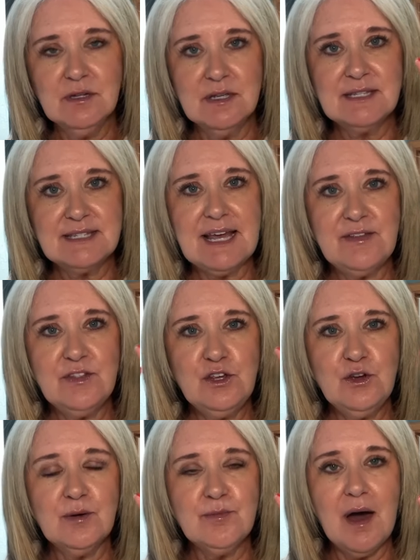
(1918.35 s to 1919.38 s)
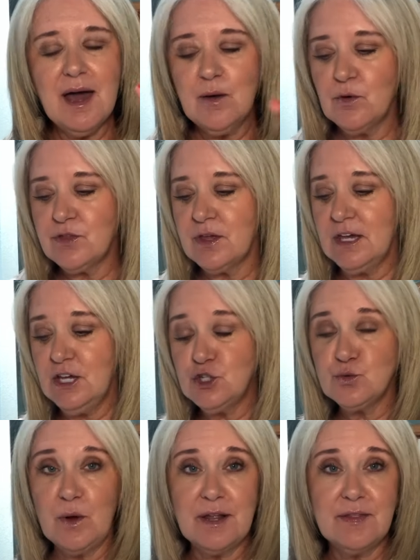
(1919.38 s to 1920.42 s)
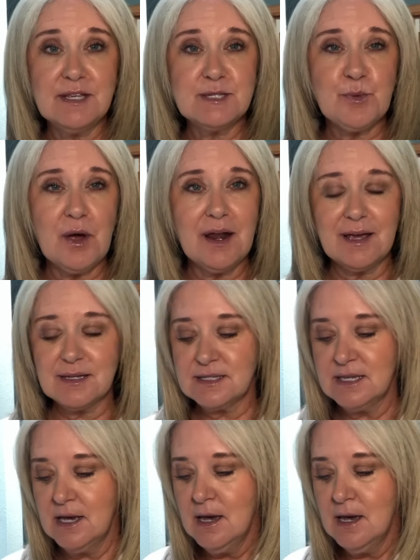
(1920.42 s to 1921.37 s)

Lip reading: set that you can buy with each one of these products.